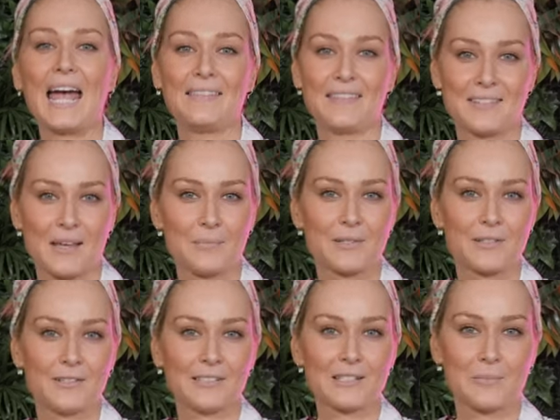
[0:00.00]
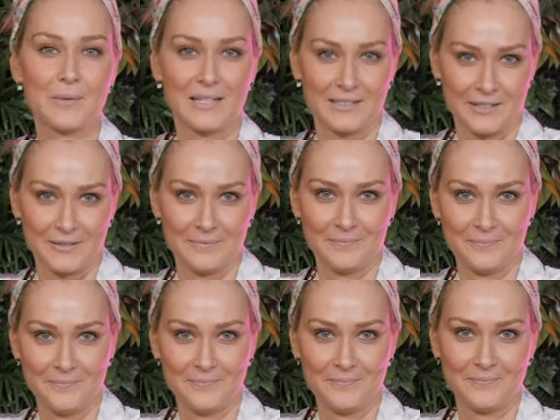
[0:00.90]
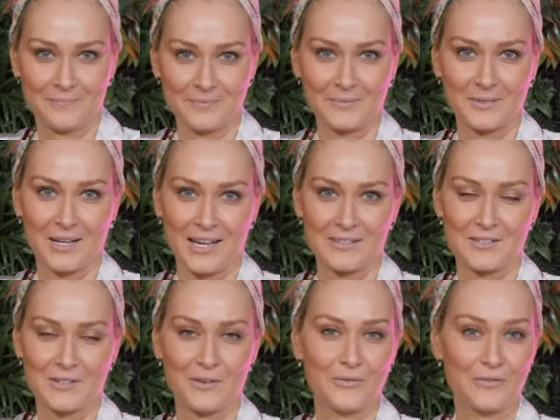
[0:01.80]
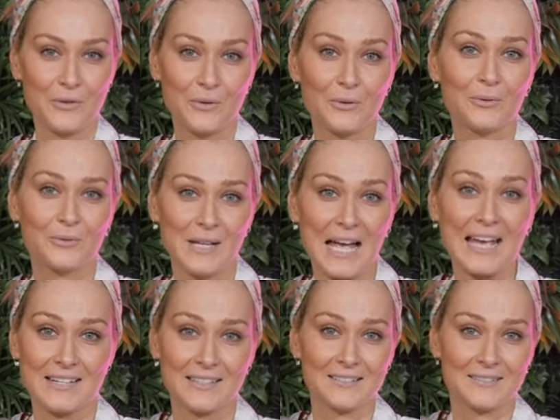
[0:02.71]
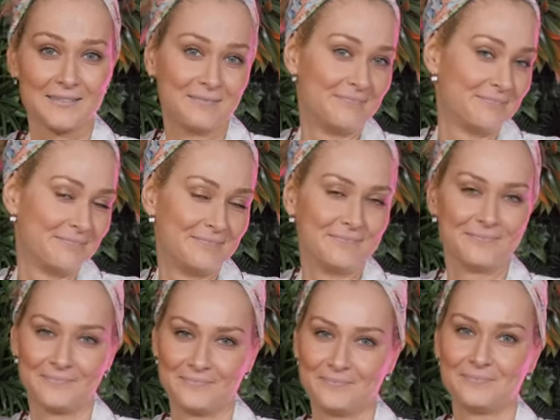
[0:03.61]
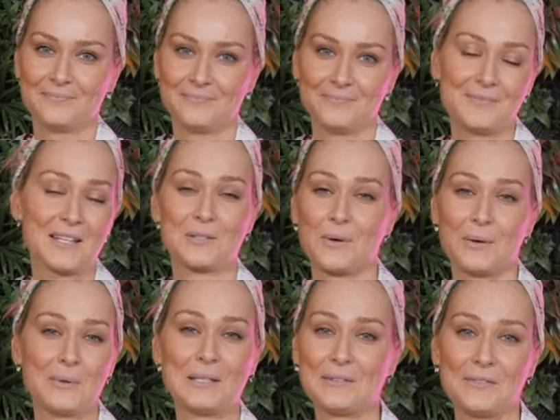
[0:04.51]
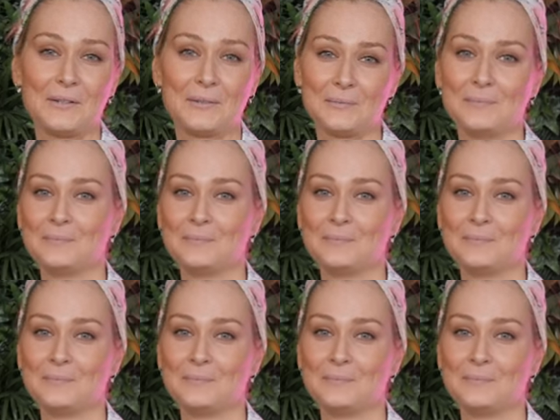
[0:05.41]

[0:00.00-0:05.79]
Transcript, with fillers: hate this episode, let's be clear. Okay, so if you hate it, that's why we love you.